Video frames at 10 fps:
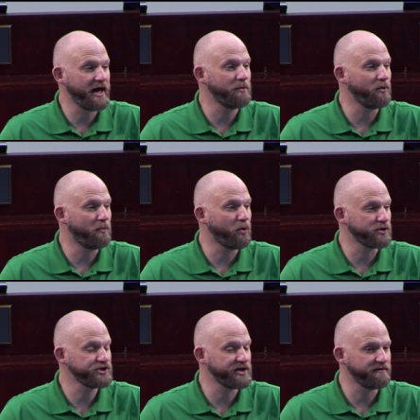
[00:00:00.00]
edible
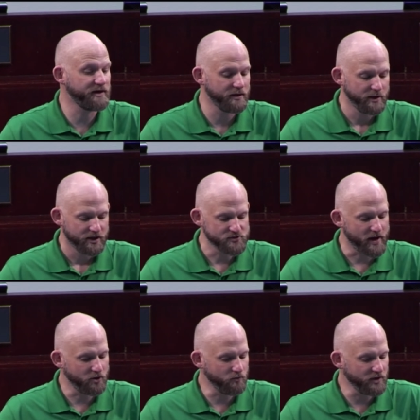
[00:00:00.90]
portion of it. So
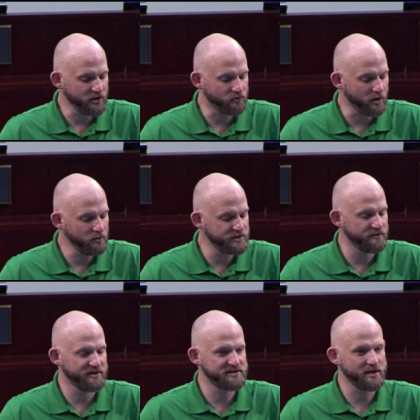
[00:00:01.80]
I don't really grow
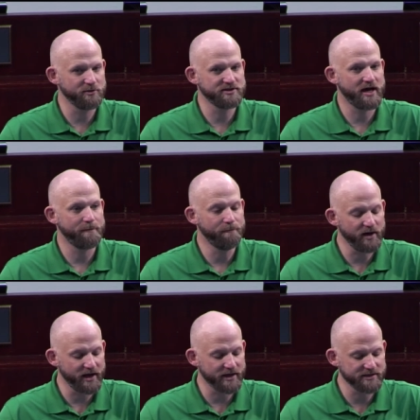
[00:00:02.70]
during the summertime,
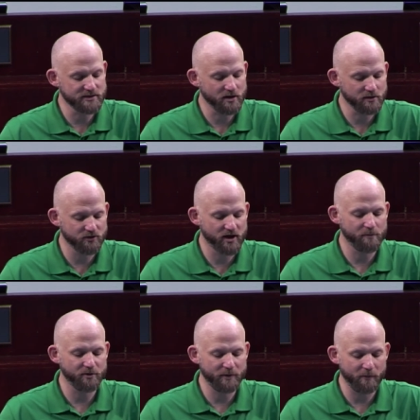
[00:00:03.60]
but I did talk to a
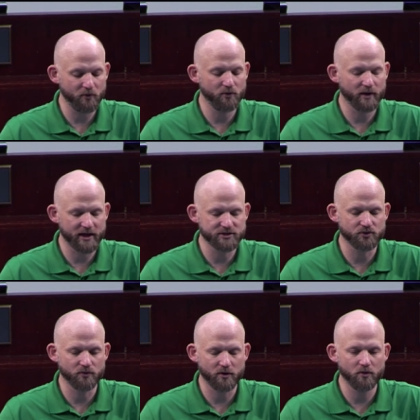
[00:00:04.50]
couple of people who like to
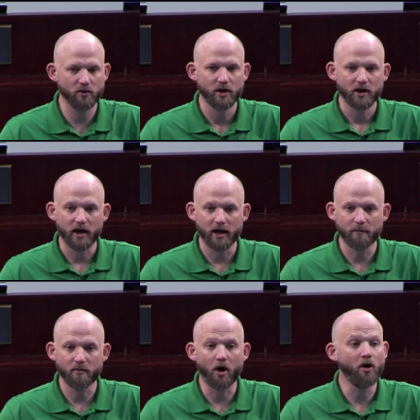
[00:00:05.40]
grow
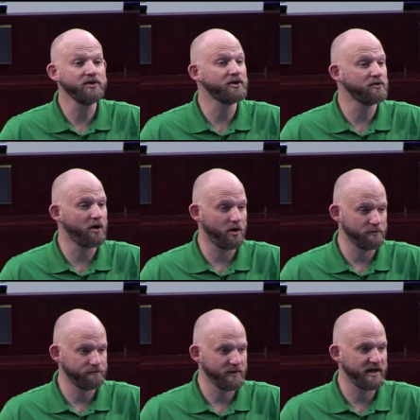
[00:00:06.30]
um, all year
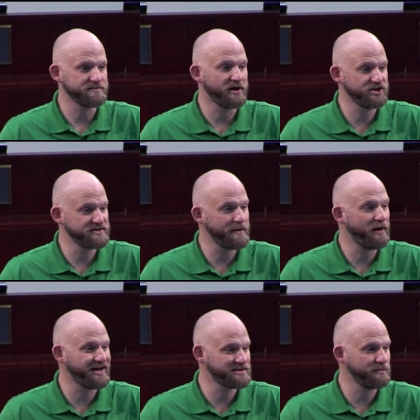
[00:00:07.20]
long as much as they
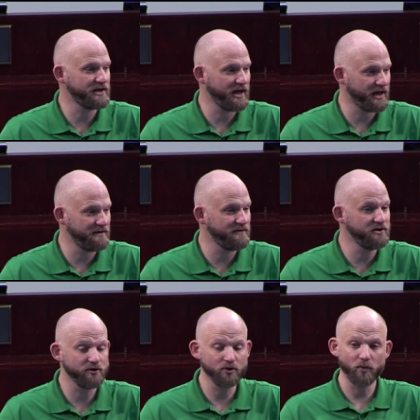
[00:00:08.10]
possibly can, even
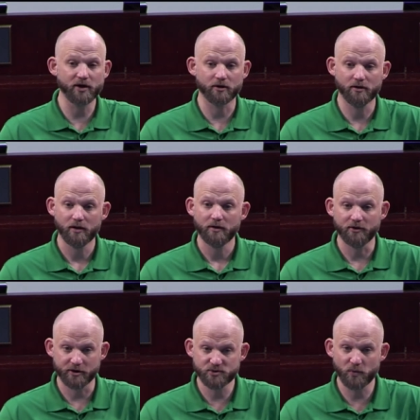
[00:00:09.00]
during the winter.
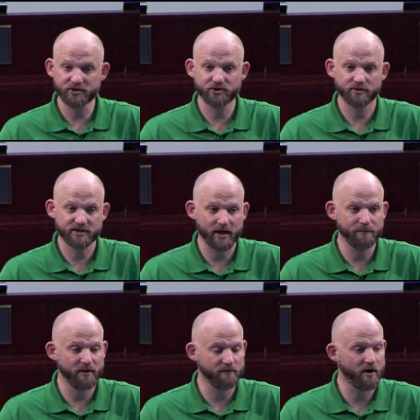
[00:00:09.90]
There is winter
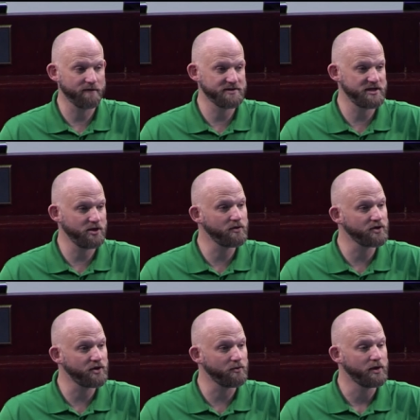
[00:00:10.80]
type of harvesting you can
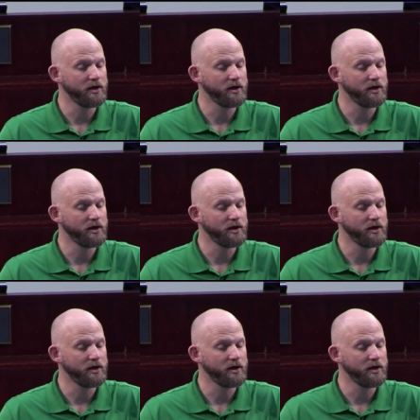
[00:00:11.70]
do.